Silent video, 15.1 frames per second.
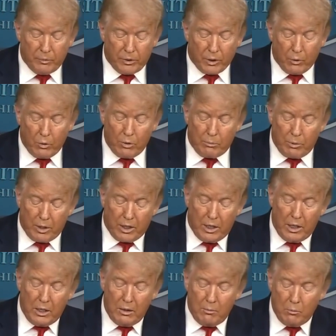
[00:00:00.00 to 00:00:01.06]
We're
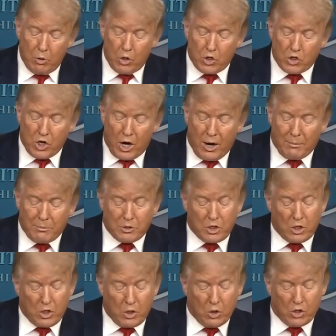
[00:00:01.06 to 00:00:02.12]
bringing more jobs
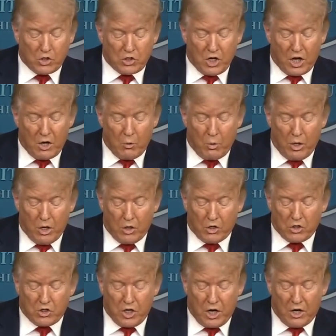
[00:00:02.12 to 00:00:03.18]
to the USA. We
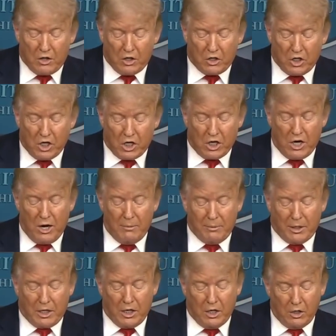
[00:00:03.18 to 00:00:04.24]
understand that the
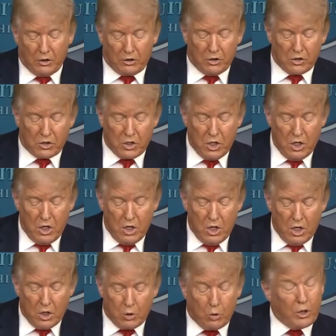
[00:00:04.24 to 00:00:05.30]
economic health is
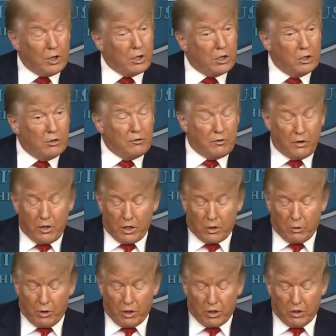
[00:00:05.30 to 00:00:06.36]
critical, very
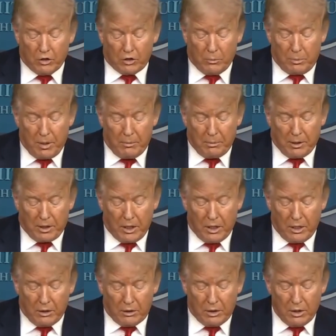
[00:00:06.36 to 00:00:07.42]
critical to public
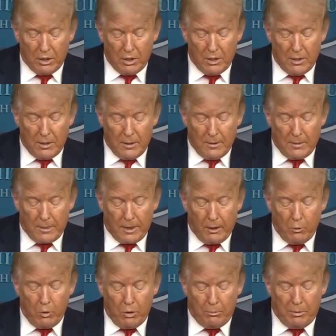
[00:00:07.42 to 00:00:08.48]
health.
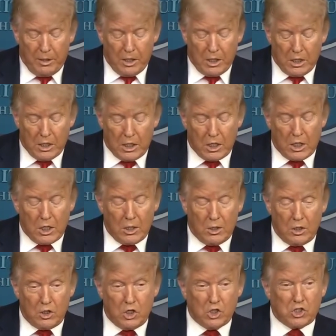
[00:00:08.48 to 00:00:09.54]
We'll be
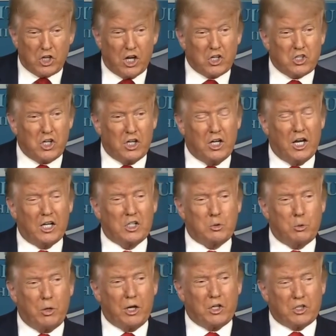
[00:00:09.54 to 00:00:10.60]
discussing next
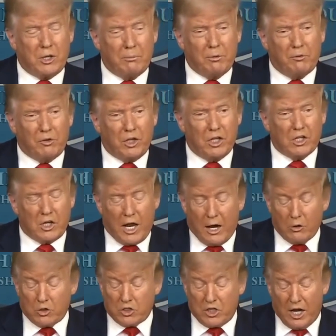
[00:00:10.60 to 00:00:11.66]
week some of the
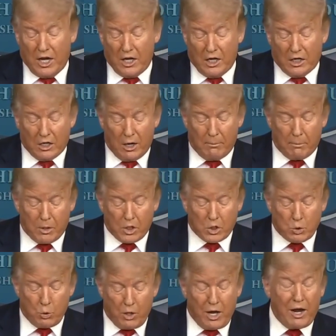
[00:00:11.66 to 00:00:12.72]
outstanding
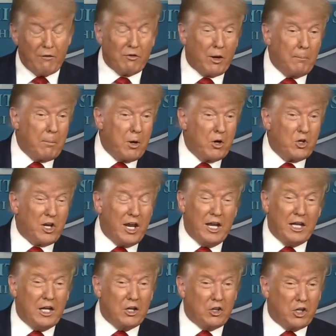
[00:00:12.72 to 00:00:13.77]
numbers we have compared to
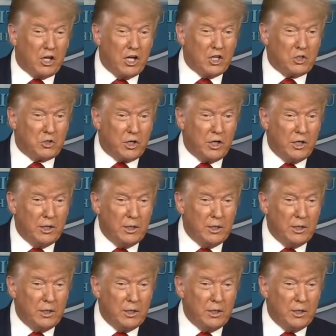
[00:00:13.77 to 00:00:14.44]
any other country.